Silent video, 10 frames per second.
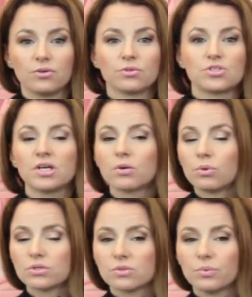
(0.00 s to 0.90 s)
drink
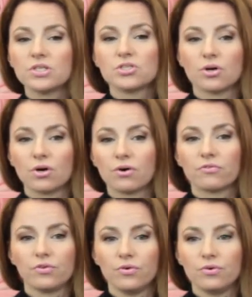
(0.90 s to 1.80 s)
water with your
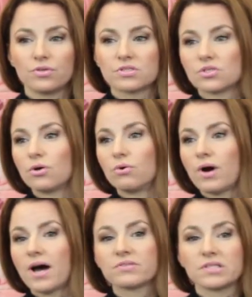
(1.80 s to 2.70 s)
food.
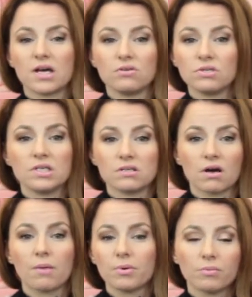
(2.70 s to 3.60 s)
So after that you need a
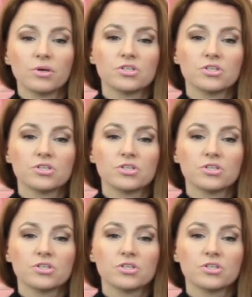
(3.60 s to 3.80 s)
couple of more